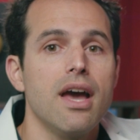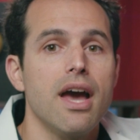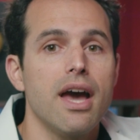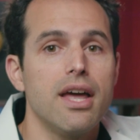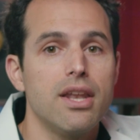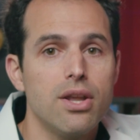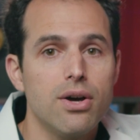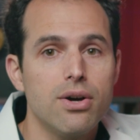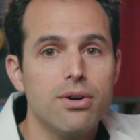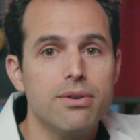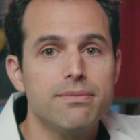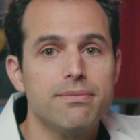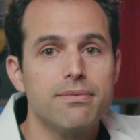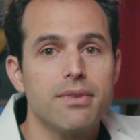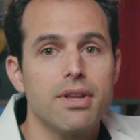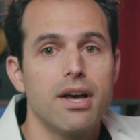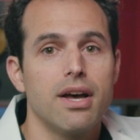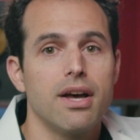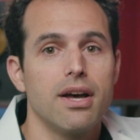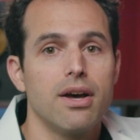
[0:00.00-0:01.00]
And now
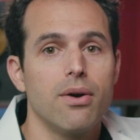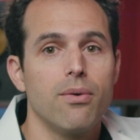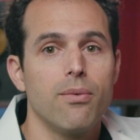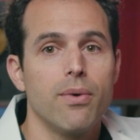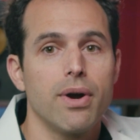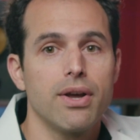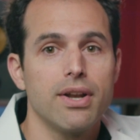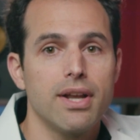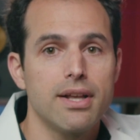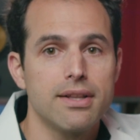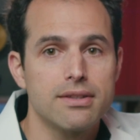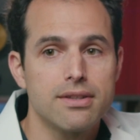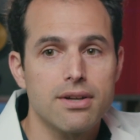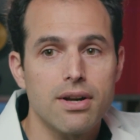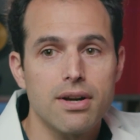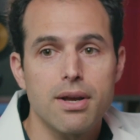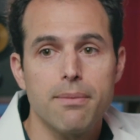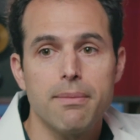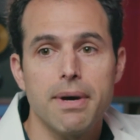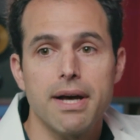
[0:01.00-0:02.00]
we're gonna
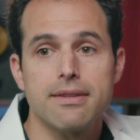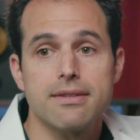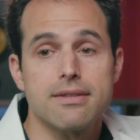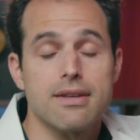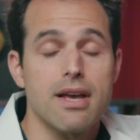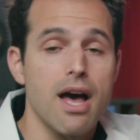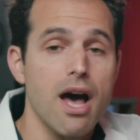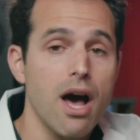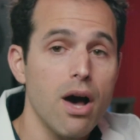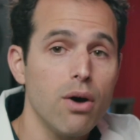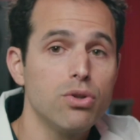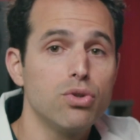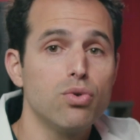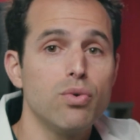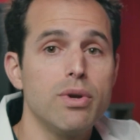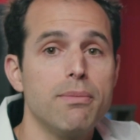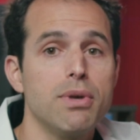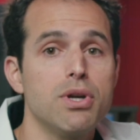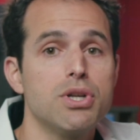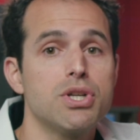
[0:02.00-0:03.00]
talk about how do
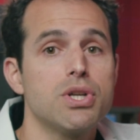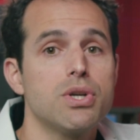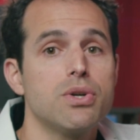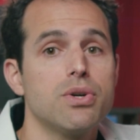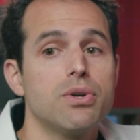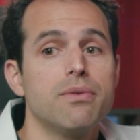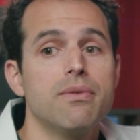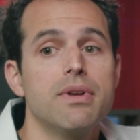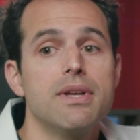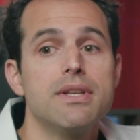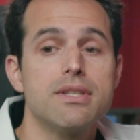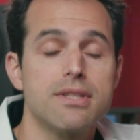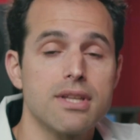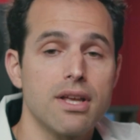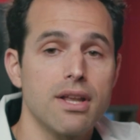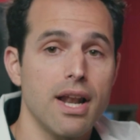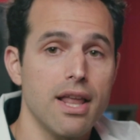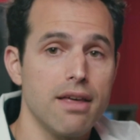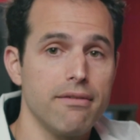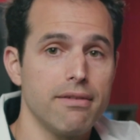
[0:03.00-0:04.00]
we measure
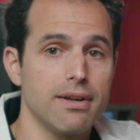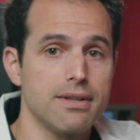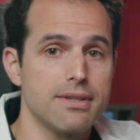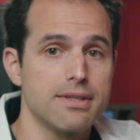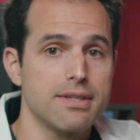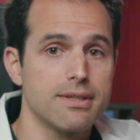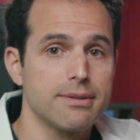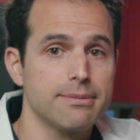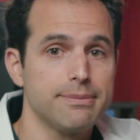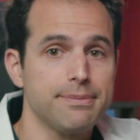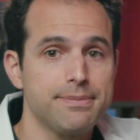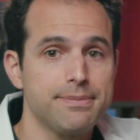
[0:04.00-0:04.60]
sound levels.